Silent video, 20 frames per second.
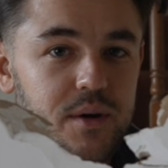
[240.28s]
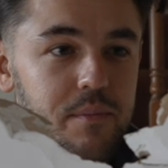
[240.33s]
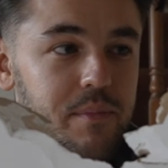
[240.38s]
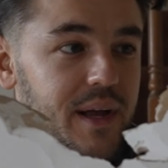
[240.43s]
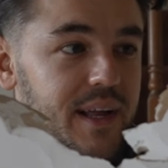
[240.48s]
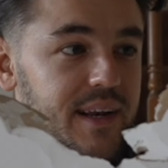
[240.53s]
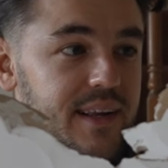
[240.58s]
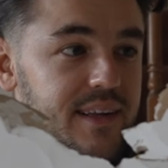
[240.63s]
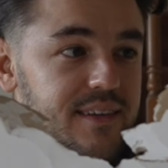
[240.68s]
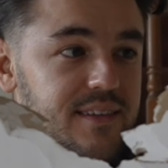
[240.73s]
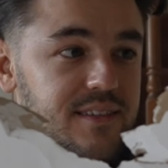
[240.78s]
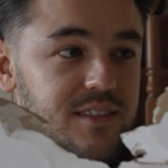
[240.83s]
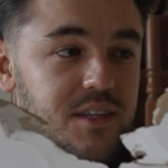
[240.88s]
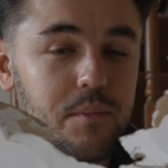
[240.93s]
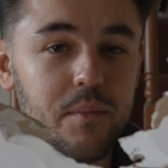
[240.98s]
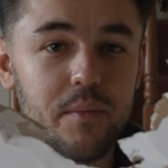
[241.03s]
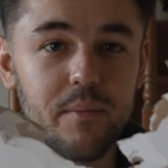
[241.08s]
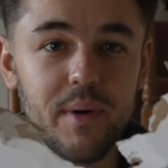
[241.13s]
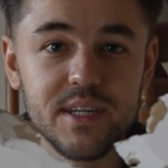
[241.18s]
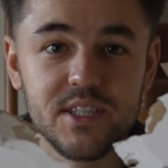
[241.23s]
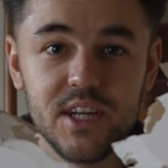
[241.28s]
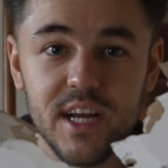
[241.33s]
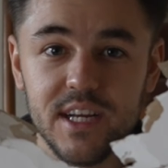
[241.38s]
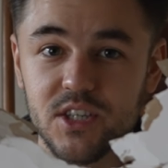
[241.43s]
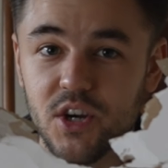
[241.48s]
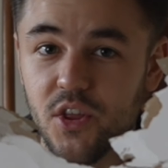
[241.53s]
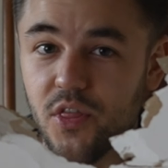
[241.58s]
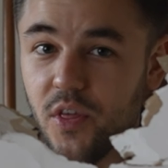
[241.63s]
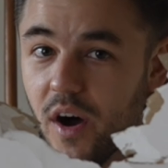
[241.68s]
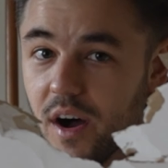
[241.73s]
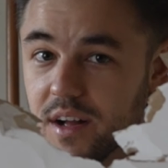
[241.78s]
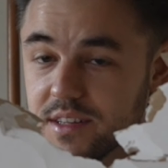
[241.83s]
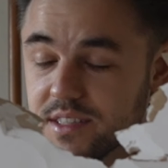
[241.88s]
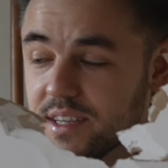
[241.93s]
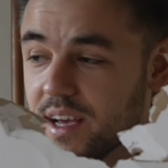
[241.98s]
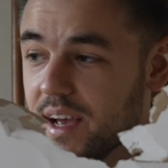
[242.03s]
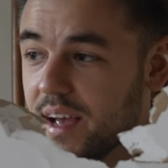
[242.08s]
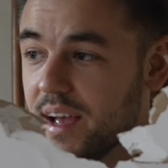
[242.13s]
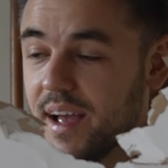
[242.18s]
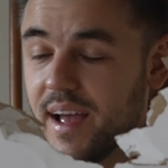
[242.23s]
opinion. Someone might change their thoughts.
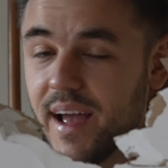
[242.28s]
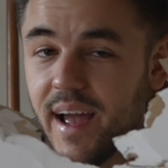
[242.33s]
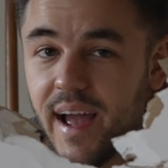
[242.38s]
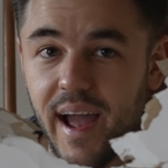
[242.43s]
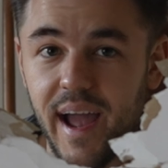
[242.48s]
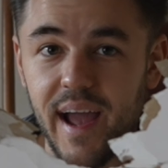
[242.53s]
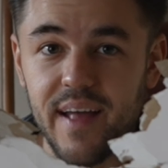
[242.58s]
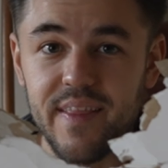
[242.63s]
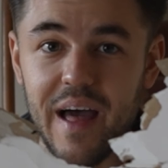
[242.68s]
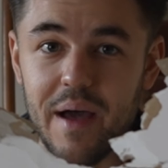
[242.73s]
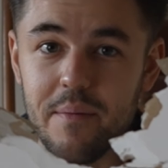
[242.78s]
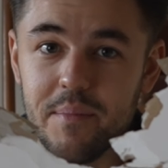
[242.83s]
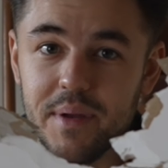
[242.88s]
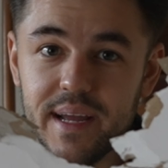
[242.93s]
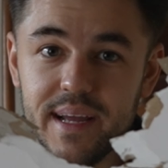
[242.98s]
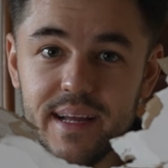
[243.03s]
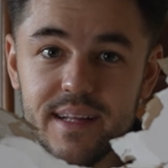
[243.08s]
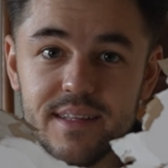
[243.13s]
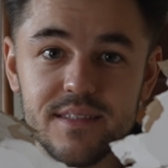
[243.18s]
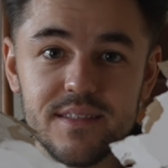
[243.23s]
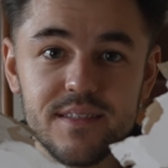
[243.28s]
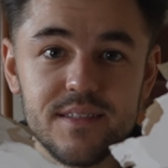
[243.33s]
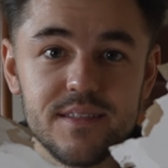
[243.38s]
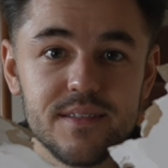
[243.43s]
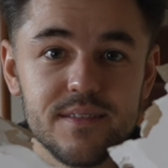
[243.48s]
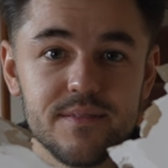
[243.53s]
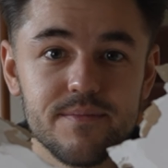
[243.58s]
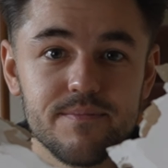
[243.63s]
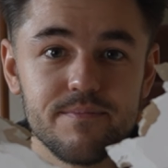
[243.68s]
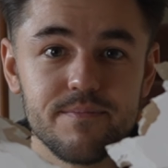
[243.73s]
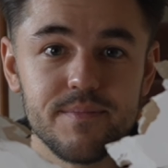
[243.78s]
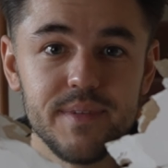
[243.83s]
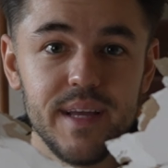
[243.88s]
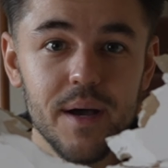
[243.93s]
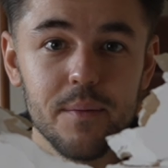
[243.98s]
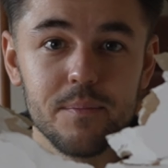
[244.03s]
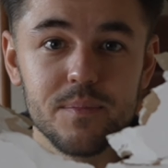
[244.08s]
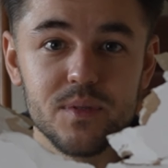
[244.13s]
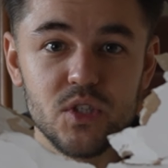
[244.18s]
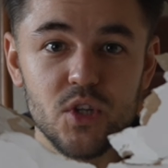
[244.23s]
And that means,
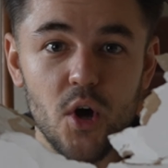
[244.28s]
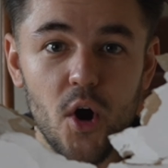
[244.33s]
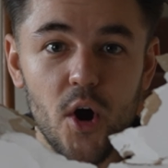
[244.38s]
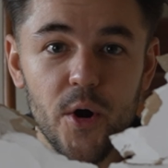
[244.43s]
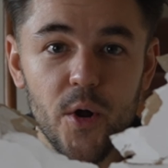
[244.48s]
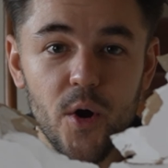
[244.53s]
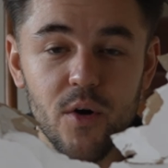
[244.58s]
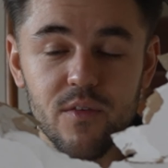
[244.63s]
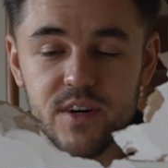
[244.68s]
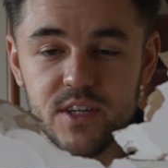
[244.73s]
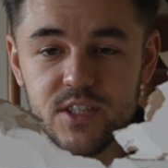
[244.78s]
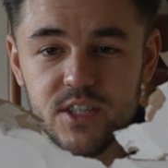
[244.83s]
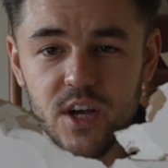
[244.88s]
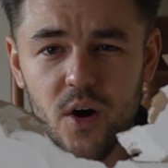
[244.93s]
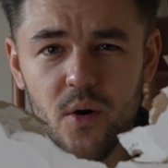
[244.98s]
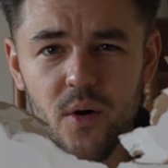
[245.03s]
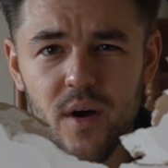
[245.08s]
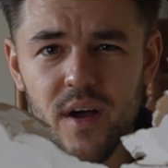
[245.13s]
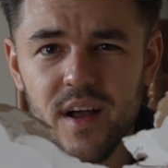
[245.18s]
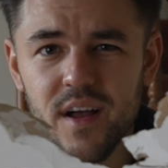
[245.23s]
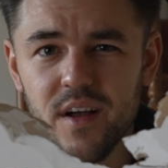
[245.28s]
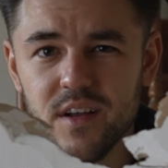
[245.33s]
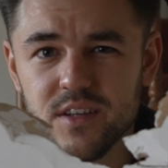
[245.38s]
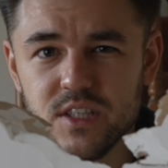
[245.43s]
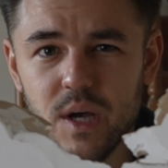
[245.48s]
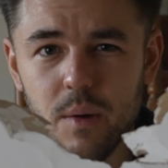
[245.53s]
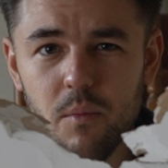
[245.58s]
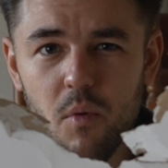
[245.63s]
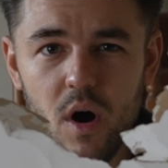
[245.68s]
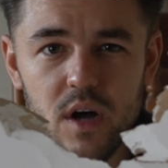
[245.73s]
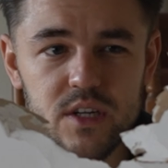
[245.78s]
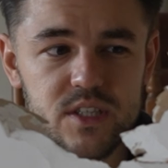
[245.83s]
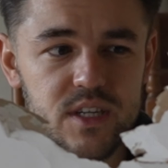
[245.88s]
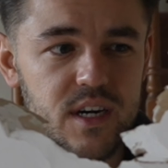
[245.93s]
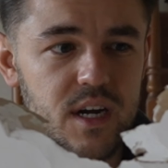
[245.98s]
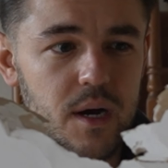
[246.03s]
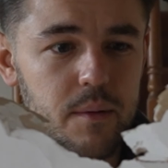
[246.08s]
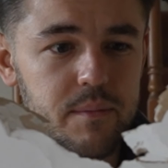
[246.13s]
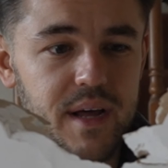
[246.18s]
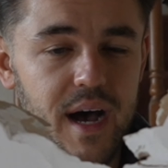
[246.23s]
yep, start over. So some walls are gonna
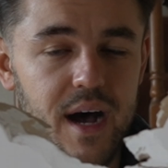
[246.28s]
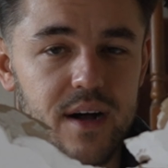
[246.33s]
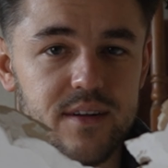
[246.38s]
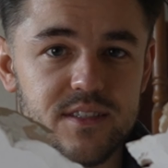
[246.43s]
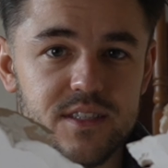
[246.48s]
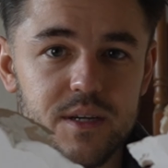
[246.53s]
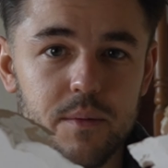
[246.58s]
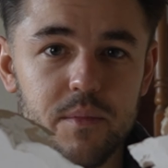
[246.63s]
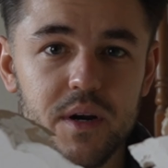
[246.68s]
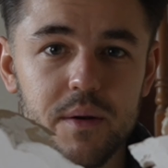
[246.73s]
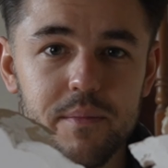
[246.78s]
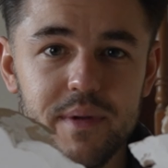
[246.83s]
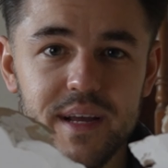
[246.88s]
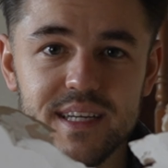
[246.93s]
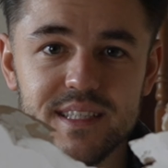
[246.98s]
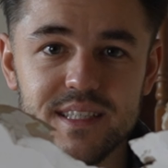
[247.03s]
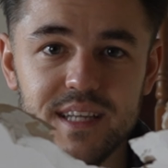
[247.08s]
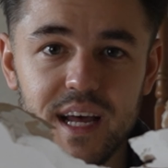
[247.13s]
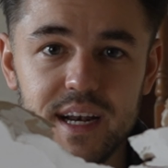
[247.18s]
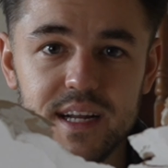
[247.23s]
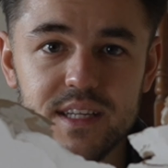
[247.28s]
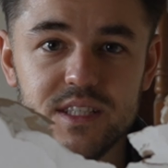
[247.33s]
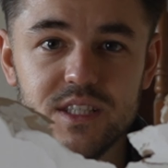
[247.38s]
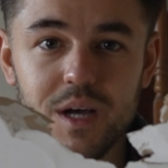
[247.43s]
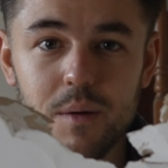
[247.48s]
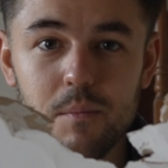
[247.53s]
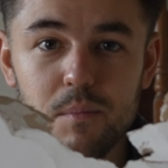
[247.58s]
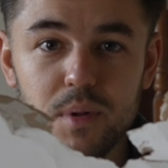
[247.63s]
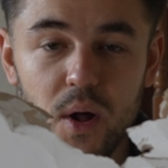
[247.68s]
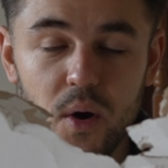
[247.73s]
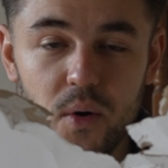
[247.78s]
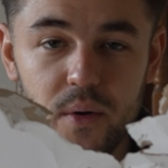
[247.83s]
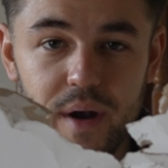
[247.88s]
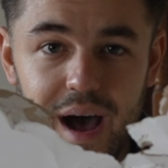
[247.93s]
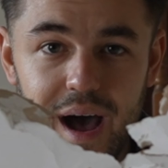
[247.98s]
come down, some are gonna be extended, some blown